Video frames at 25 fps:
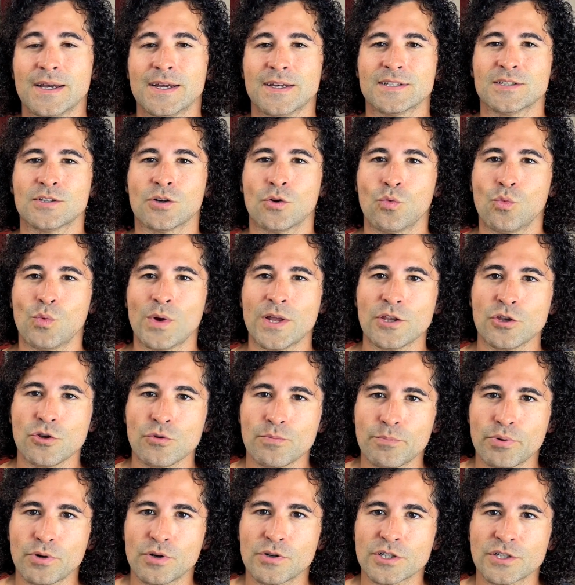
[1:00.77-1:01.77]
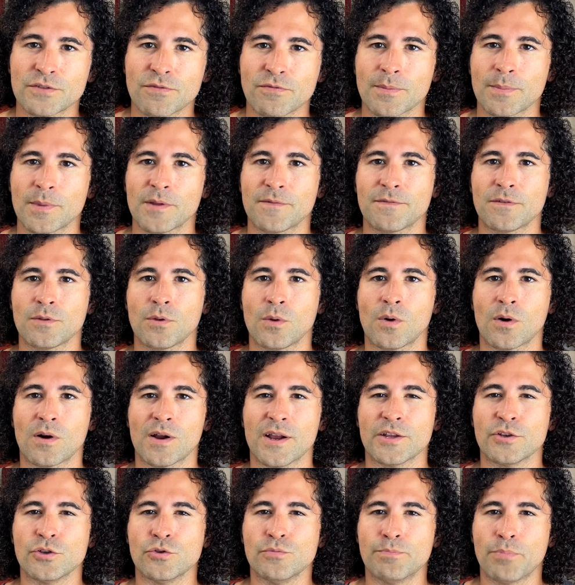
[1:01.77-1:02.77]
So when you push from the floor
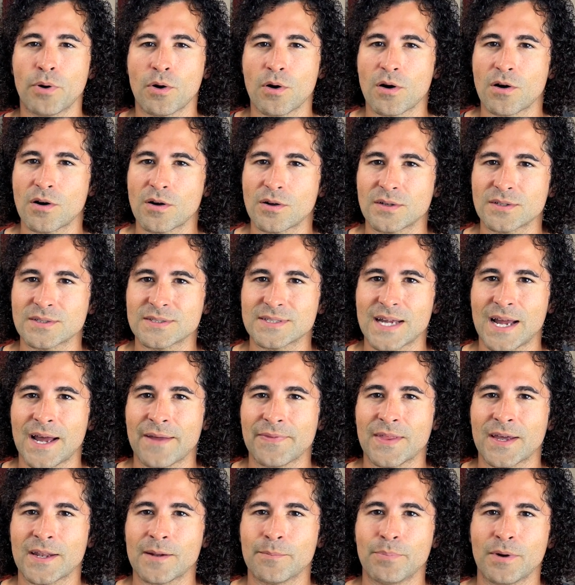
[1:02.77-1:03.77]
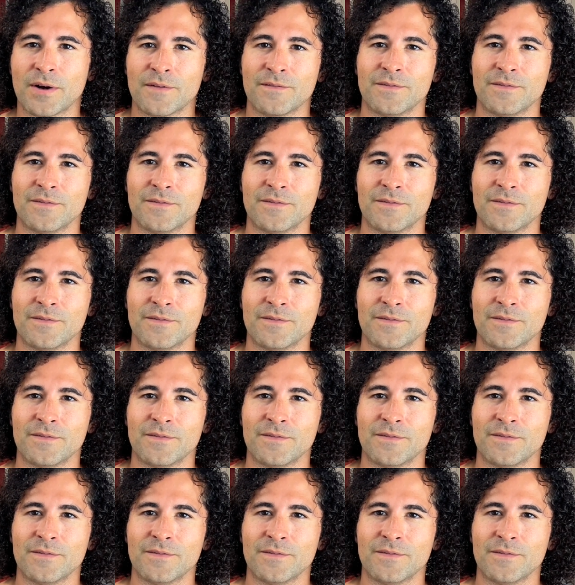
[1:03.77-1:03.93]
and you pause at that above